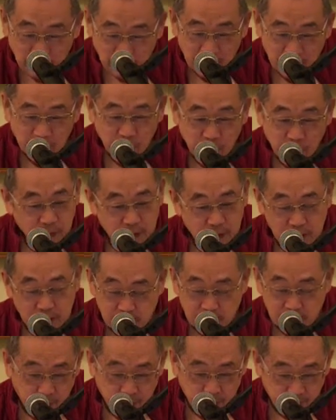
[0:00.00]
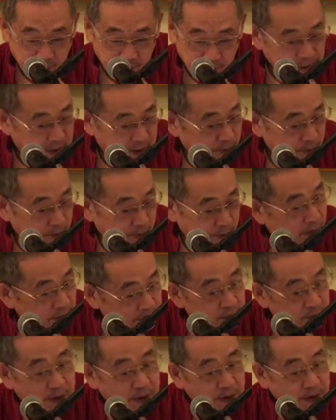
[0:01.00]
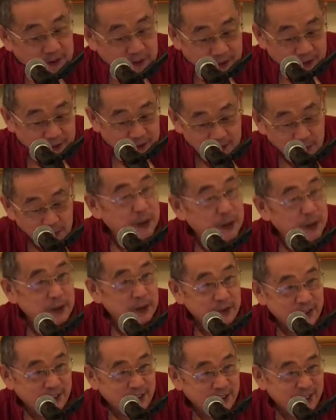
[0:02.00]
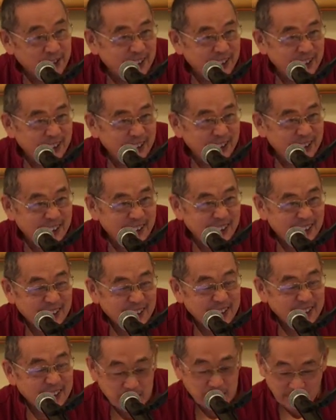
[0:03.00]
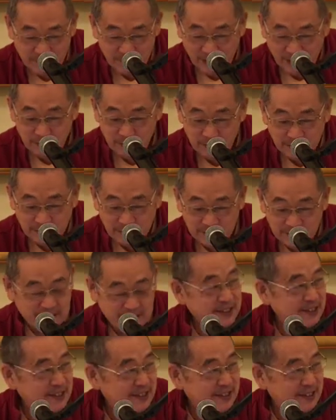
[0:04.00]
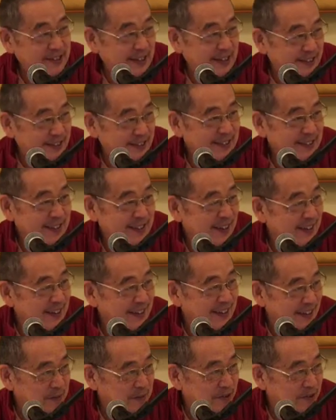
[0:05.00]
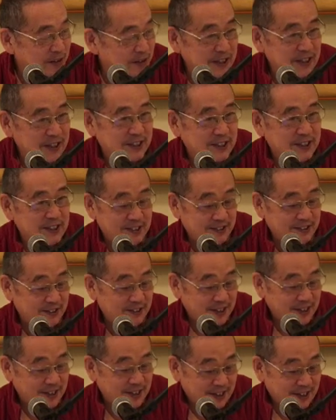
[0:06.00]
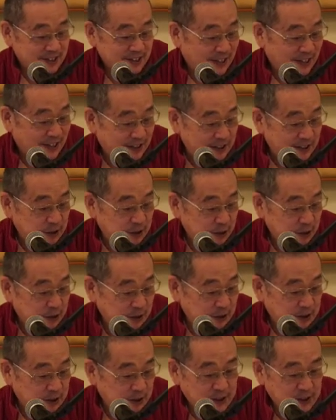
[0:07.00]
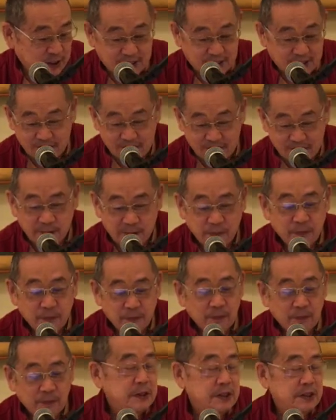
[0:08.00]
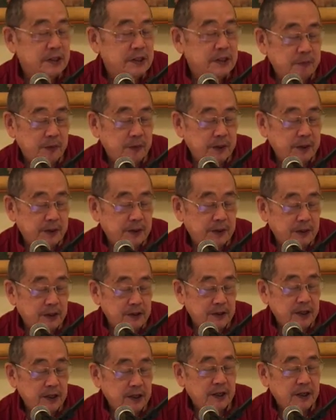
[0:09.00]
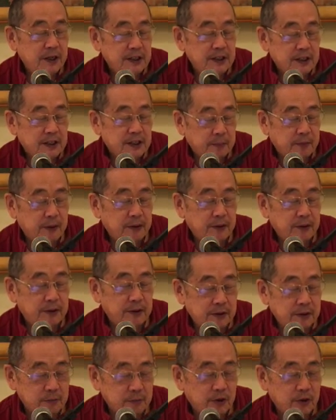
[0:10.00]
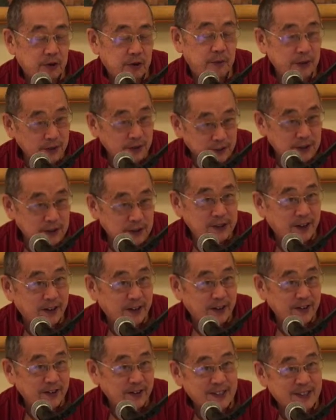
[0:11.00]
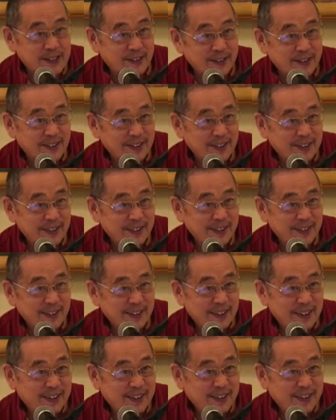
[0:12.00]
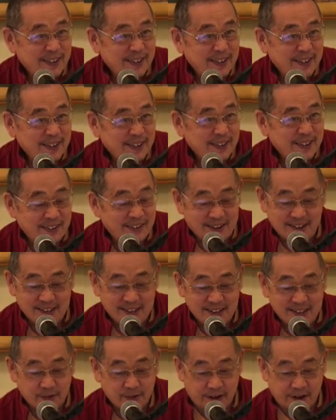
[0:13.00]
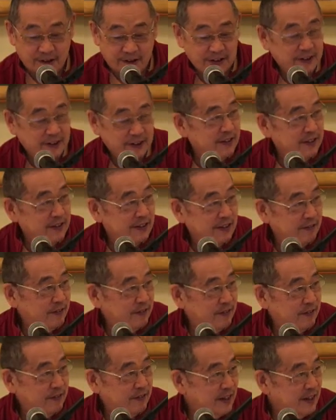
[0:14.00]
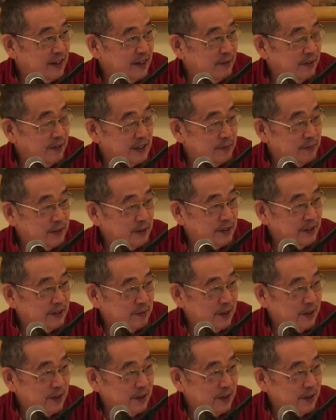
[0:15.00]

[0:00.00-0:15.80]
So he will also act like the python, not because he's trying to get liberation or trying to control his senses, but simply because he's completely absorbed in Krishna, that's all. And he's forgetting. He forgets all about his material body.